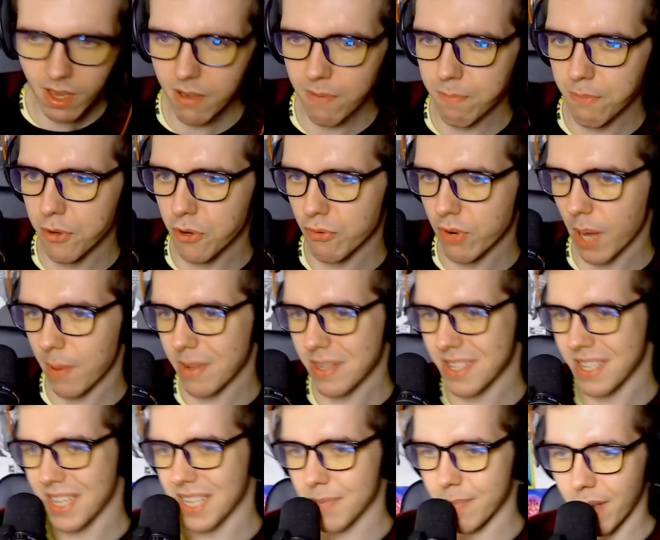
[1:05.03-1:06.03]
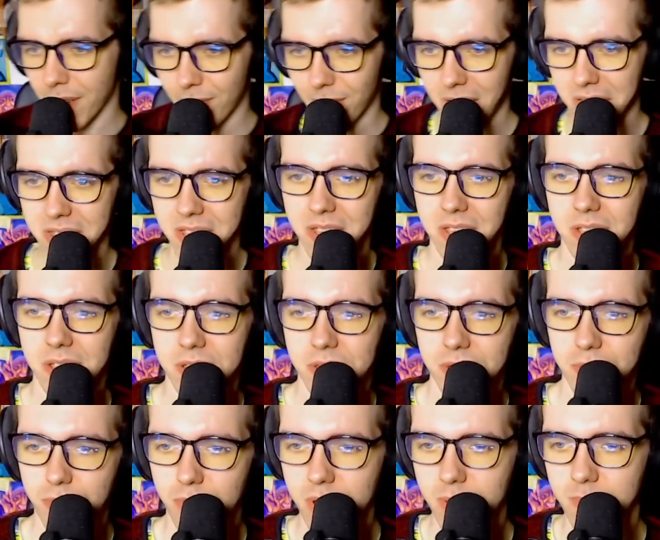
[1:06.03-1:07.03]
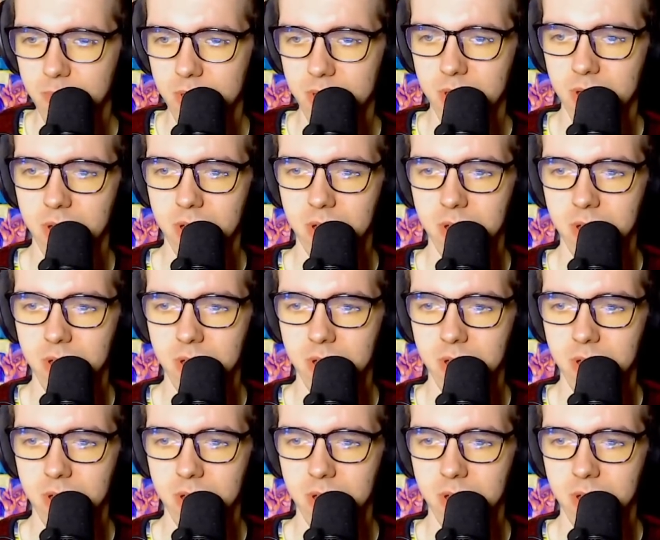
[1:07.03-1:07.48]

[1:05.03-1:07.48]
Moon Rabbit sees my face in his dreams.